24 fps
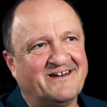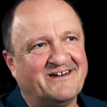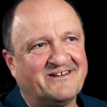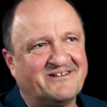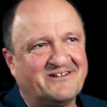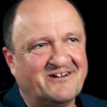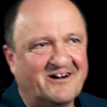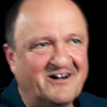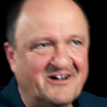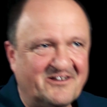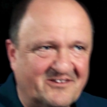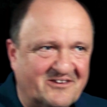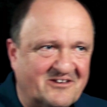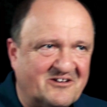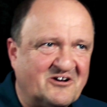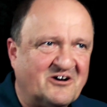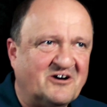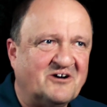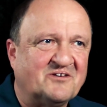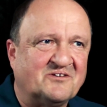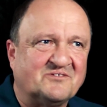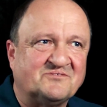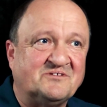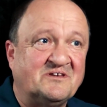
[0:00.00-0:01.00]
guide and
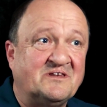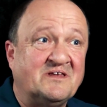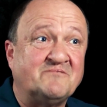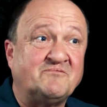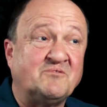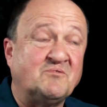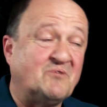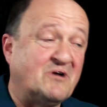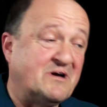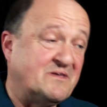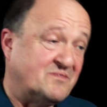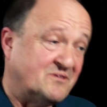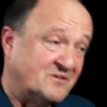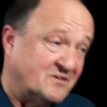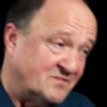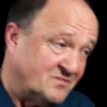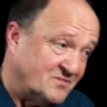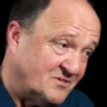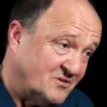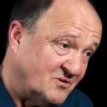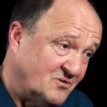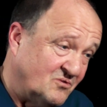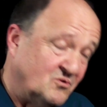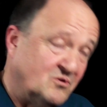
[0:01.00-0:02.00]
guard us in every way that
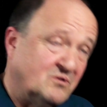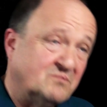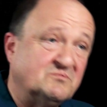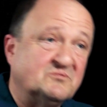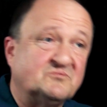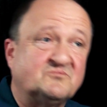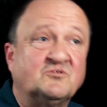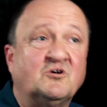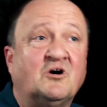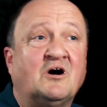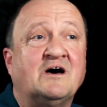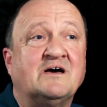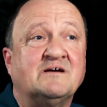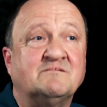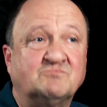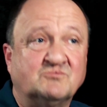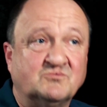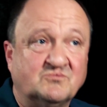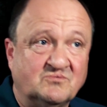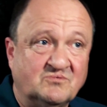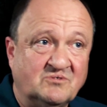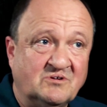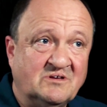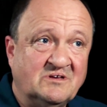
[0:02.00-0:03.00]
the law was not
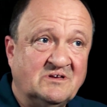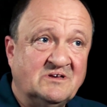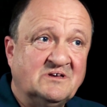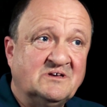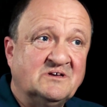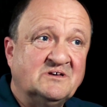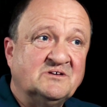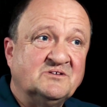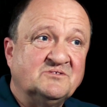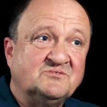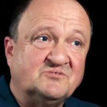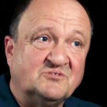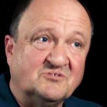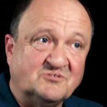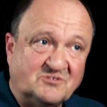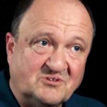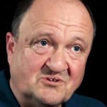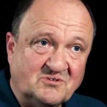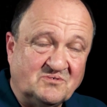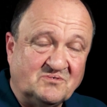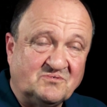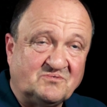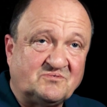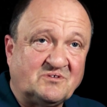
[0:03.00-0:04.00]
able to
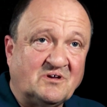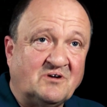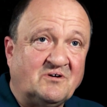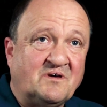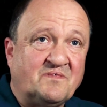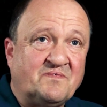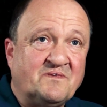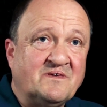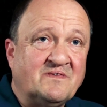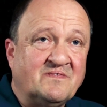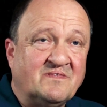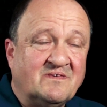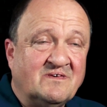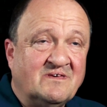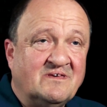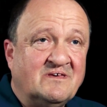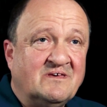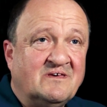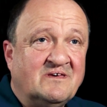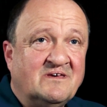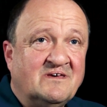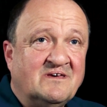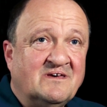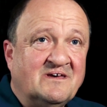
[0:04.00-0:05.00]
do. So I think,
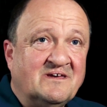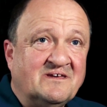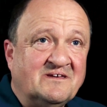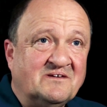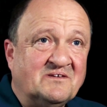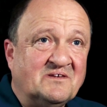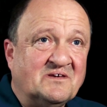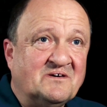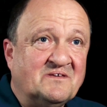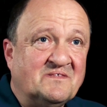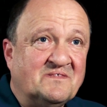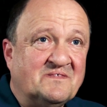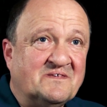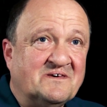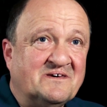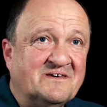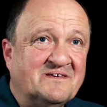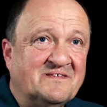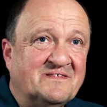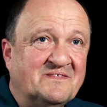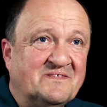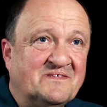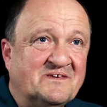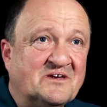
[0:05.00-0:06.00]

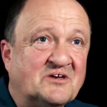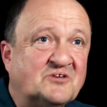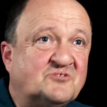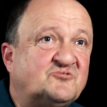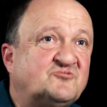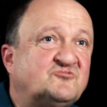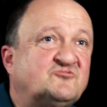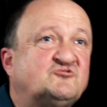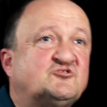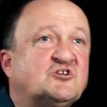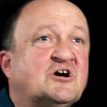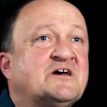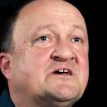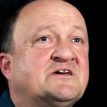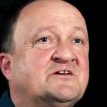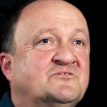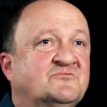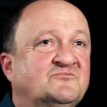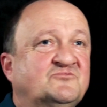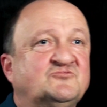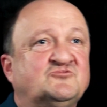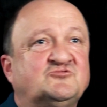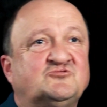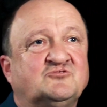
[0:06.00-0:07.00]
the
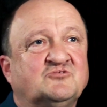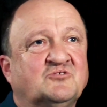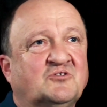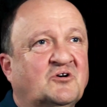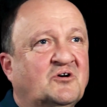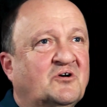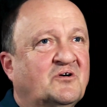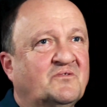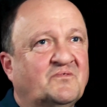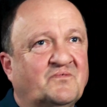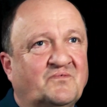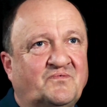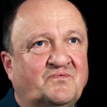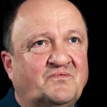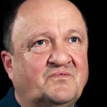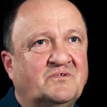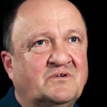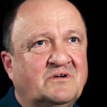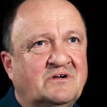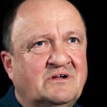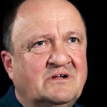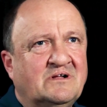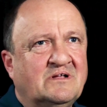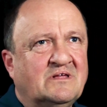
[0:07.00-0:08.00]
exchange of
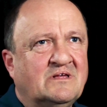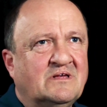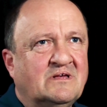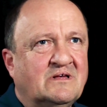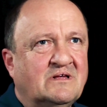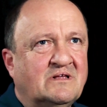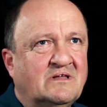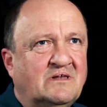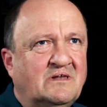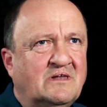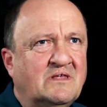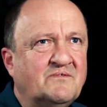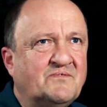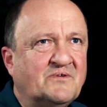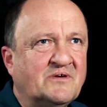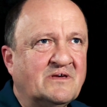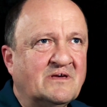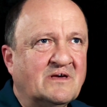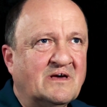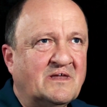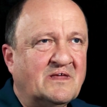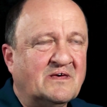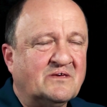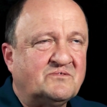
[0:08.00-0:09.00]

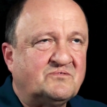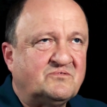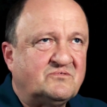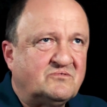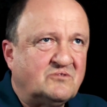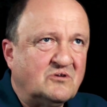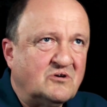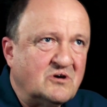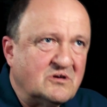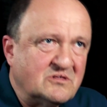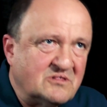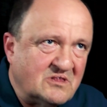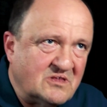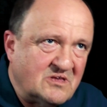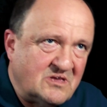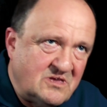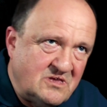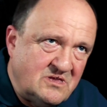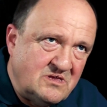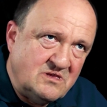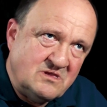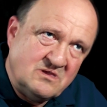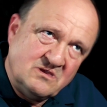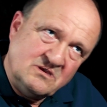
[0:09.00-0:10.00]
living an
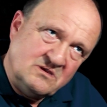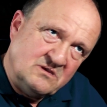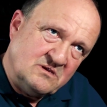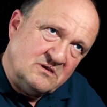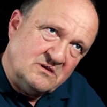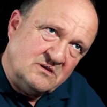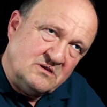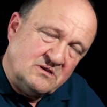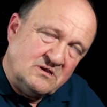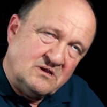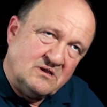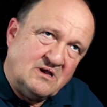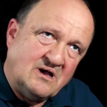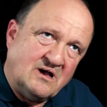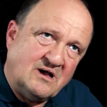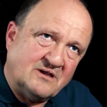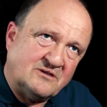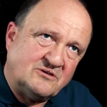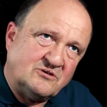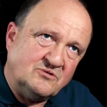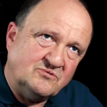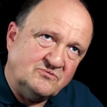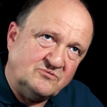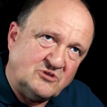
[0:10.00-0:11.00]
externally
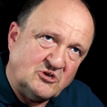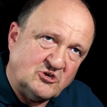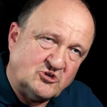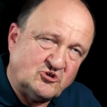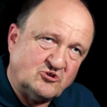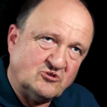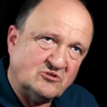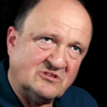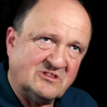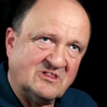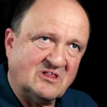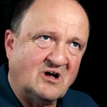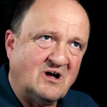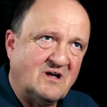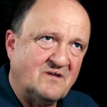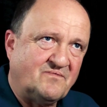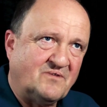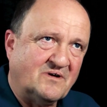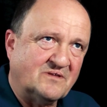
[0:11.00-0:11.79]
conditioned life